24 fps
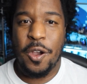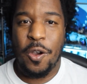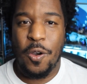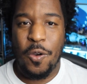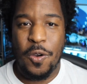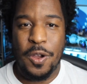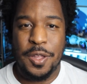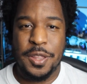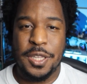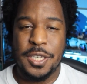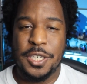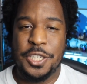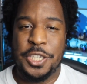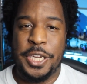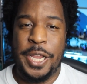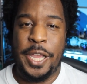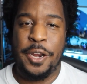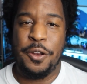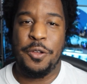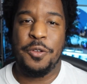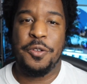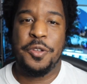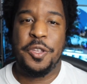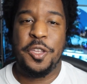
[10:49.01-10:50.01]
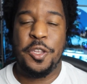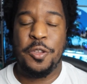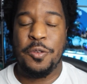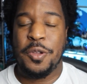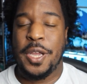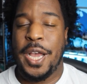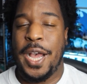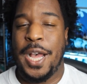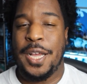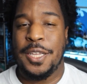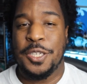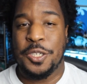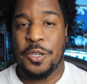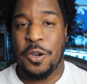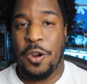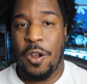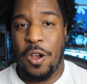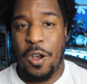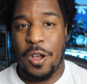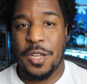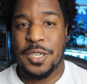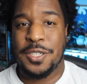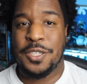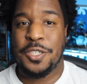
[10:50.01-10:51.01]
on the channel. You guys are
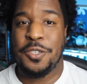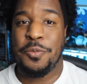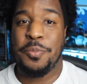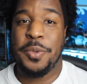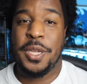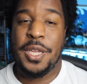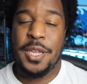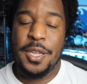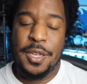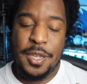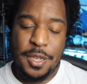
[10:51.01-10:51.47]
awesome